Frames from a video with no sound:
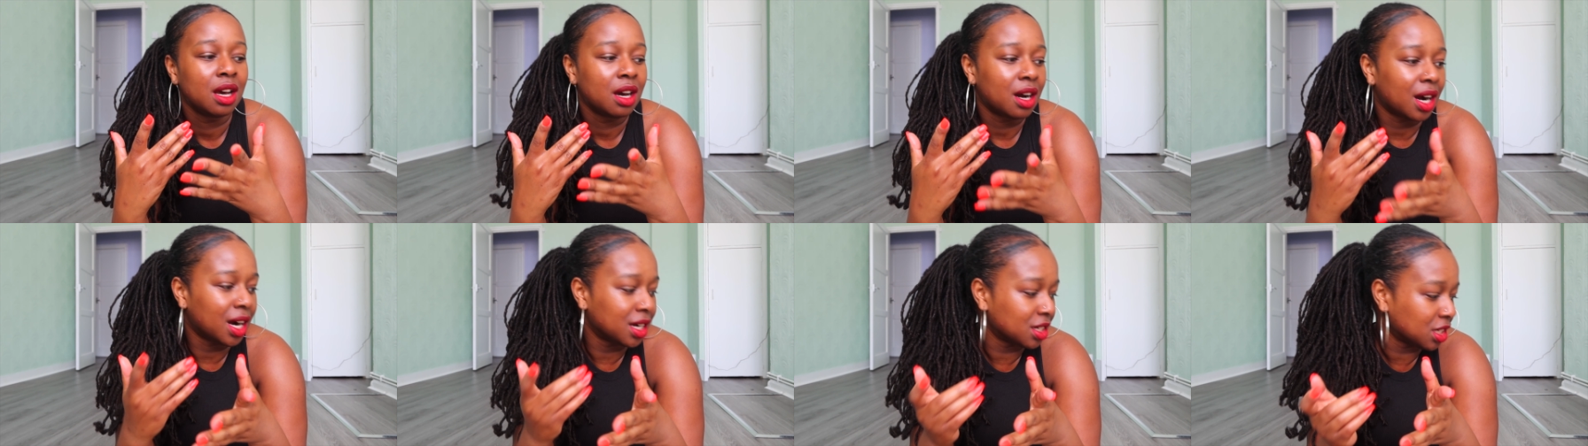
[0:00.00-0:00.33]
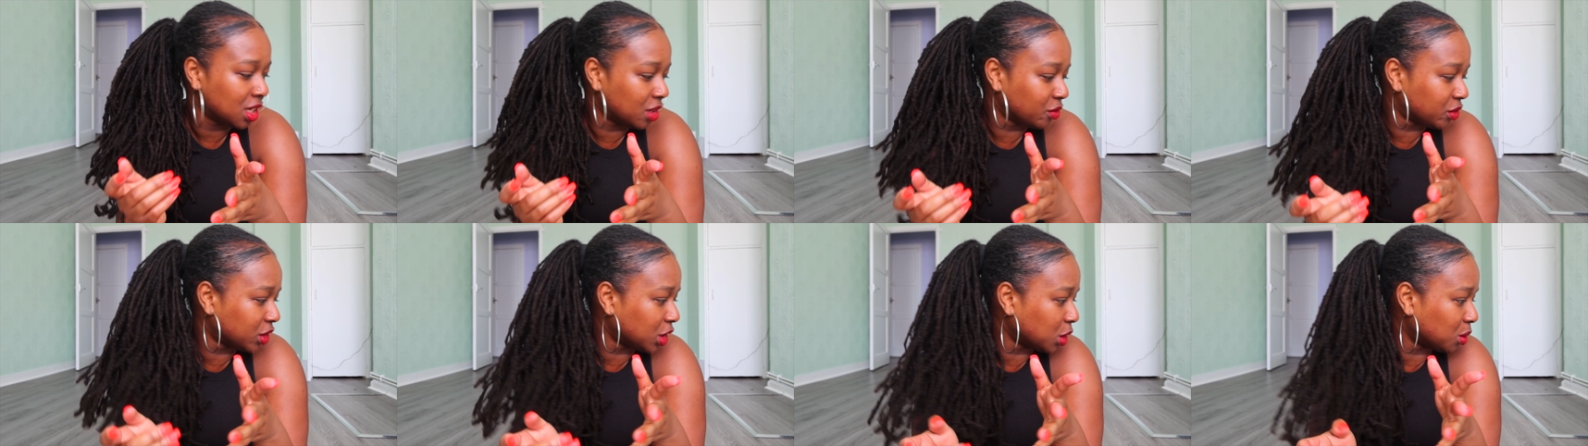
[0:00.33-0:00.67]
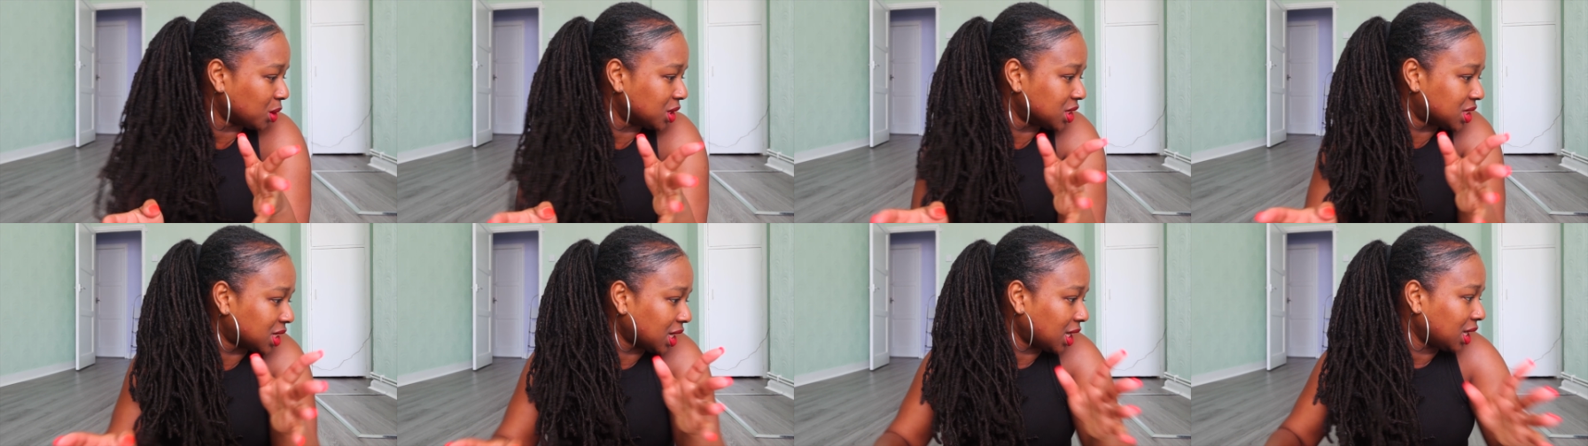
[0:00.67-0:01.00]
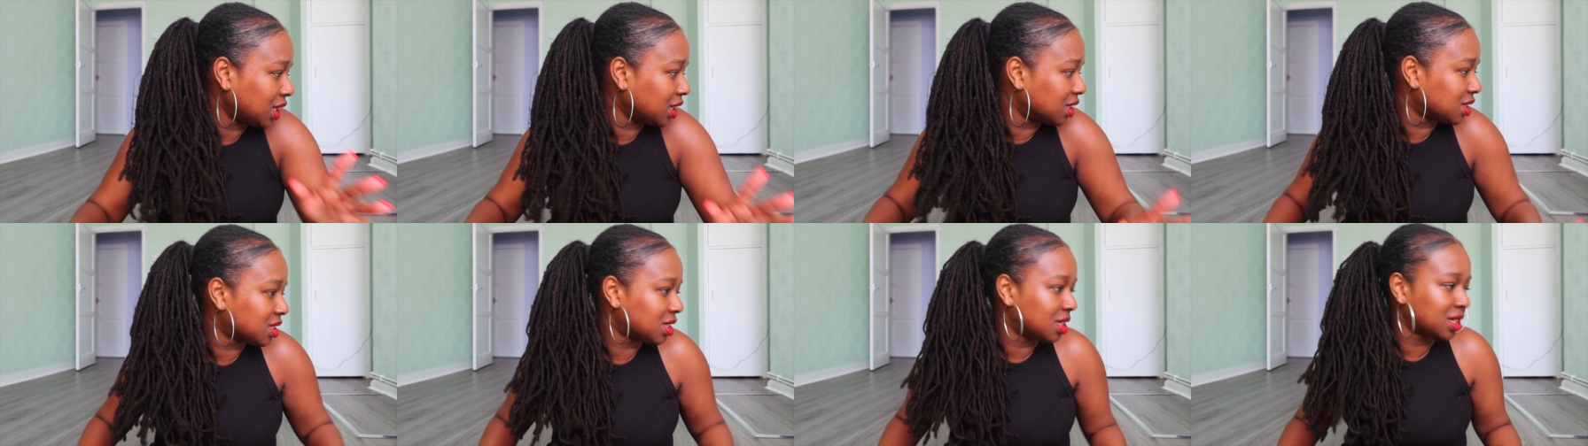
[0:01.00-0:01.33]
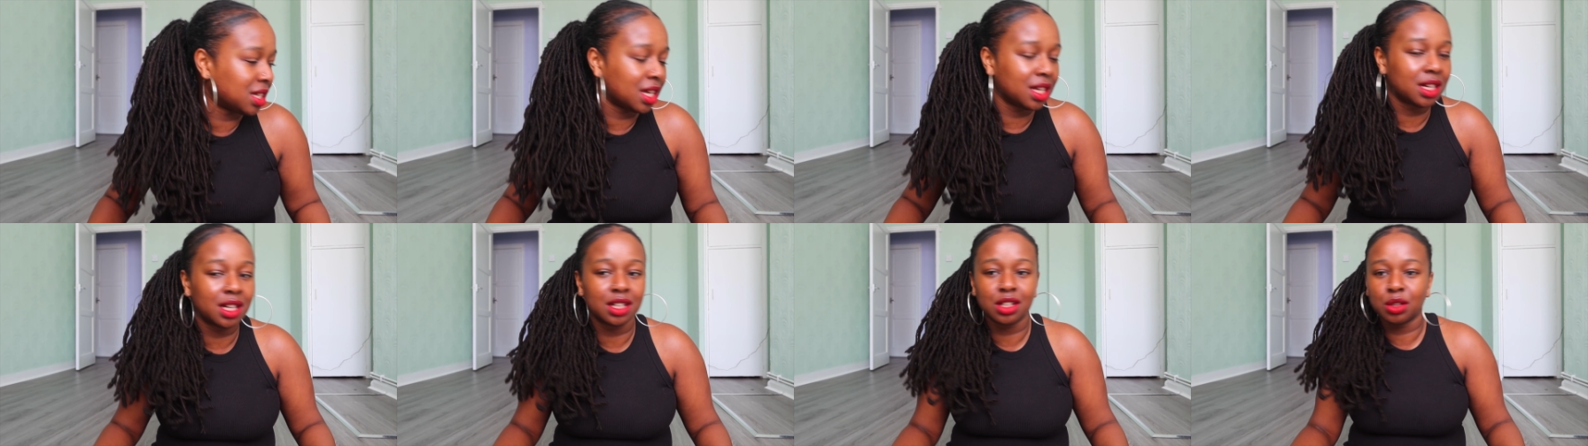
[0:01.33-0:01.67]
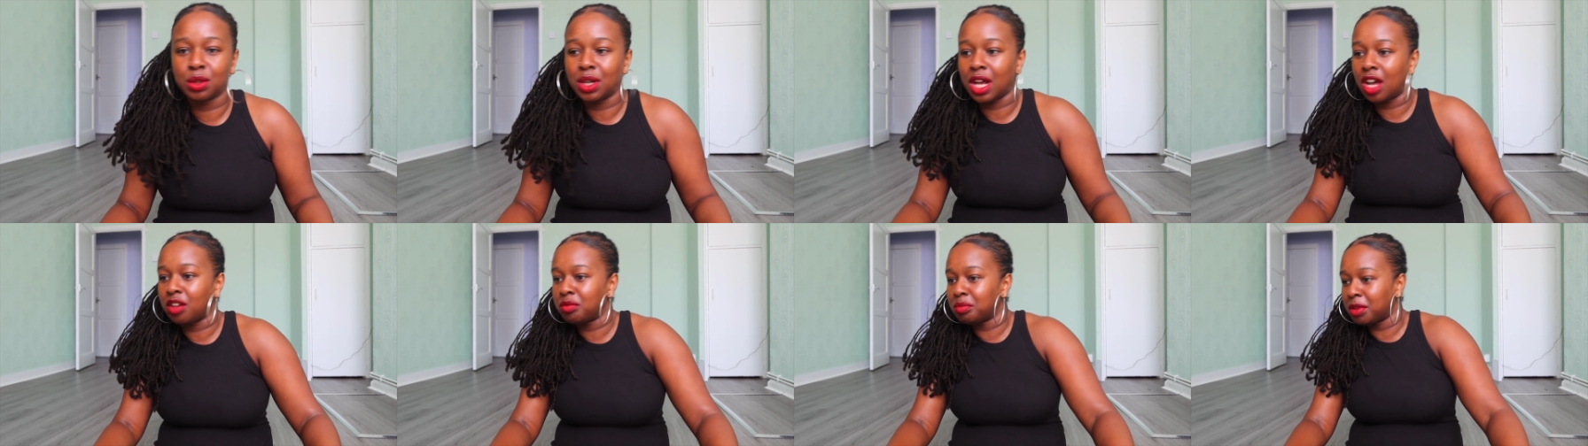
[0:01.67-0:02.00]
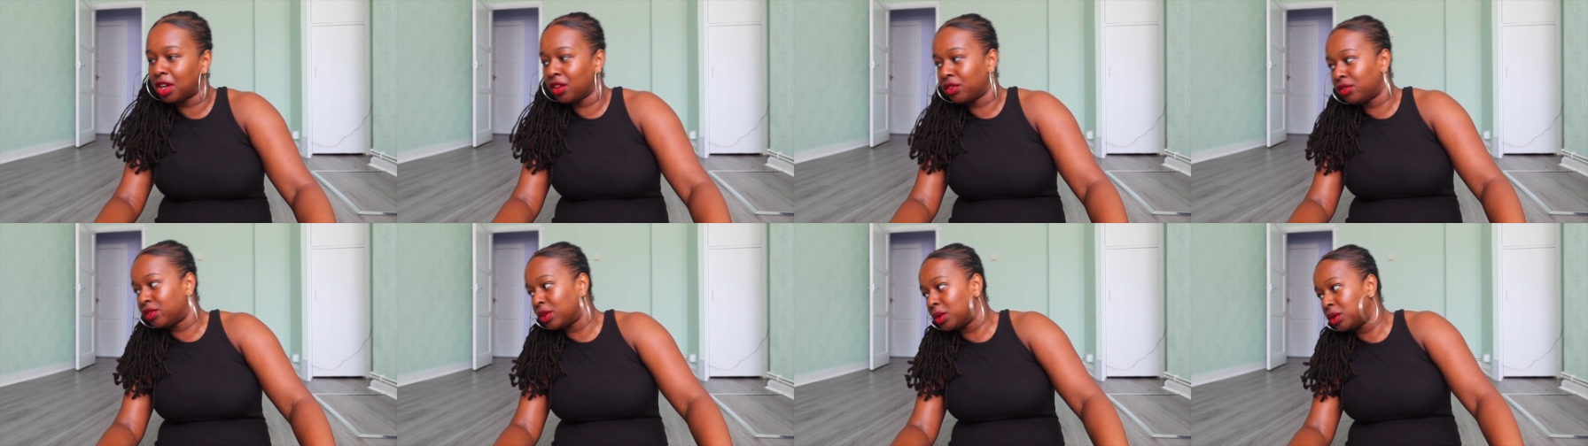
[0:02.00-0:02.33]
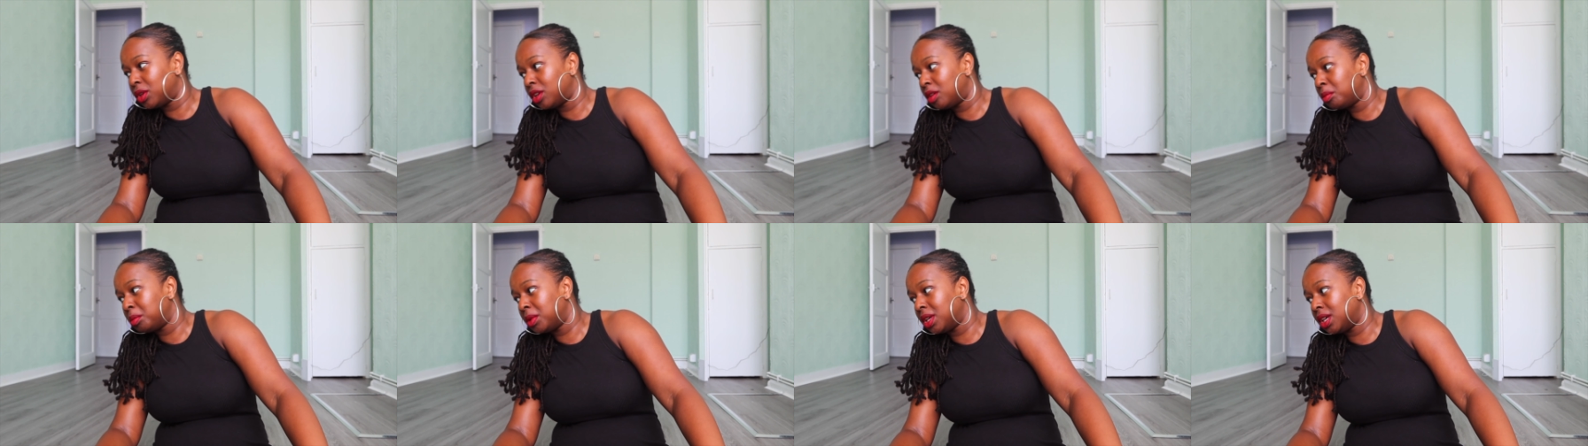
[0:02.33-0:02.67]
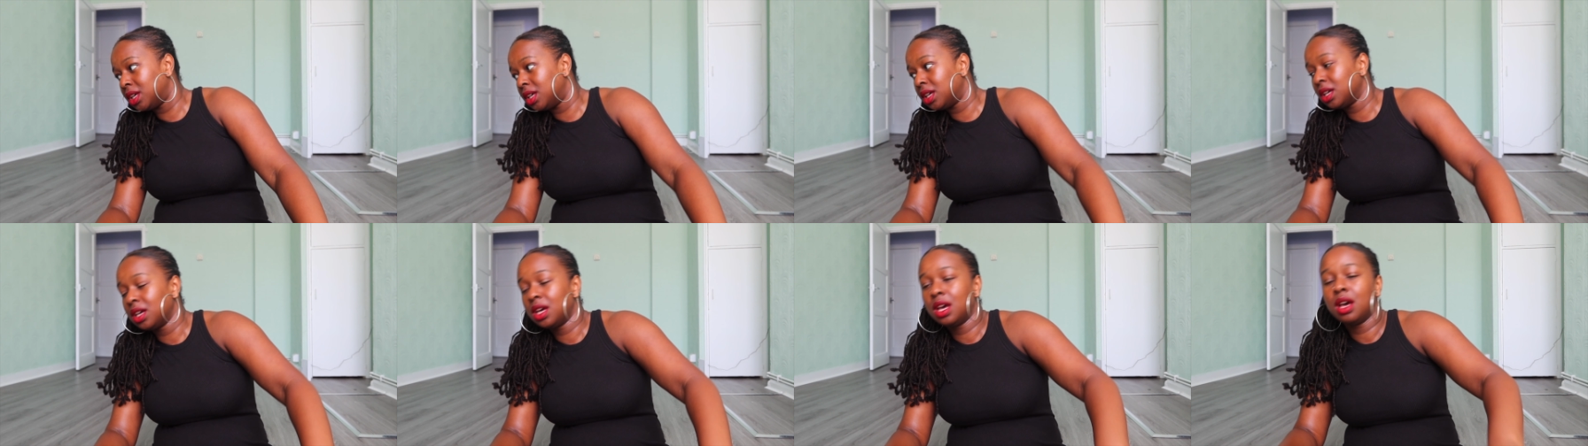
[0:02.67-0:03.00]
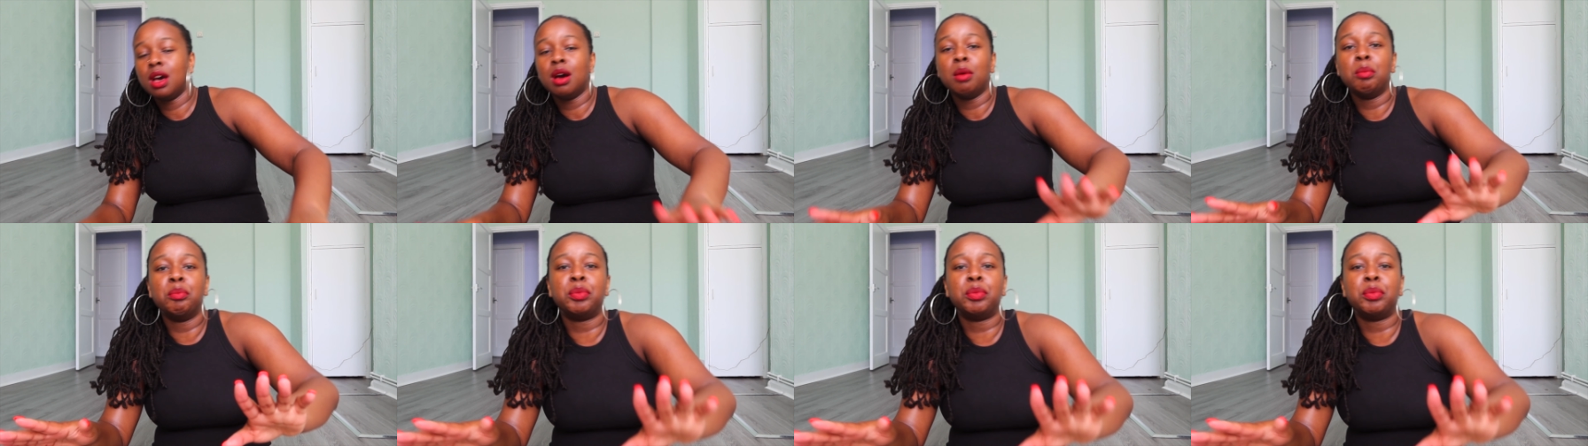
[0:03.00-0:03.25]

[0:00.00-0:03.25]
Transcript: I don't even know what day it is today. I don't have my phone on me.